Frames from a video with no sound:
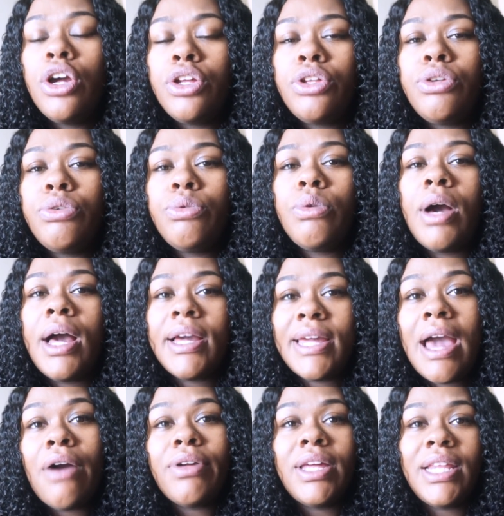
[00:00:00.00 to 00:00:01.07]
you
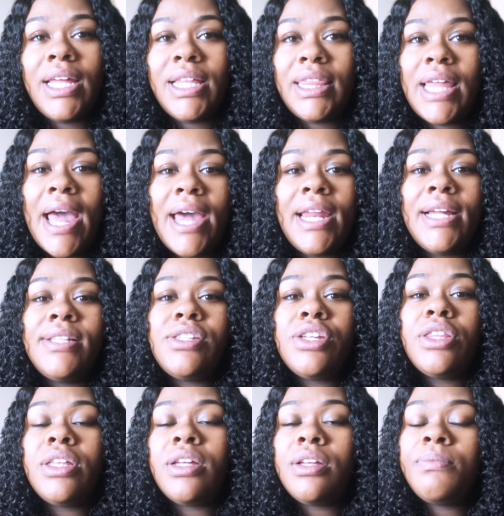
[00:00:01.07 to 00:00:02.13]
calculate that
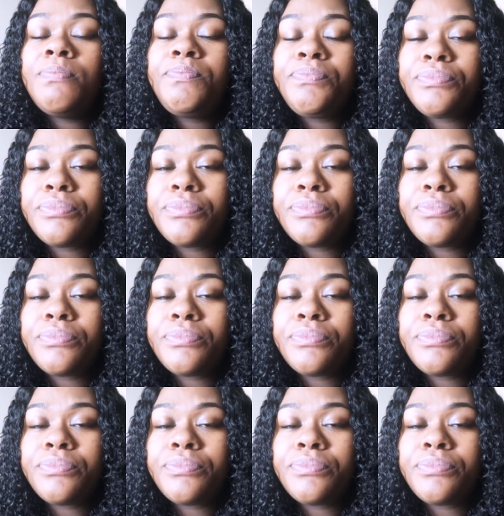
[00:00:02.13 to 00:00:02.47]
into the